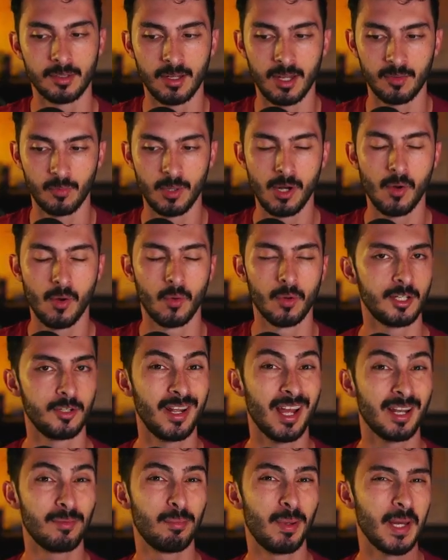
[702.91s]
As we know, you
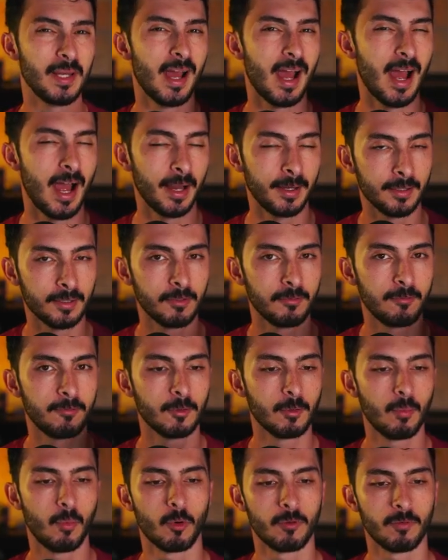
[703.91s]
get paid higher
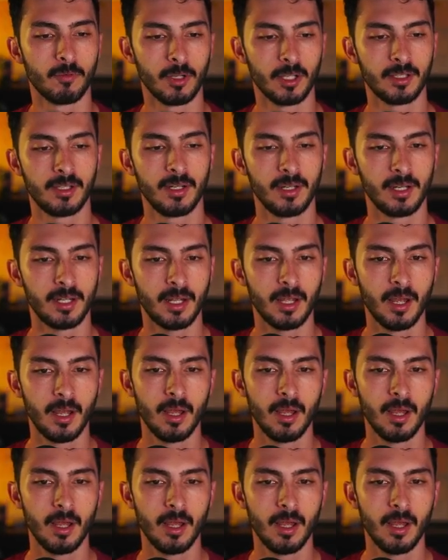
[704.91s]
for more volatility.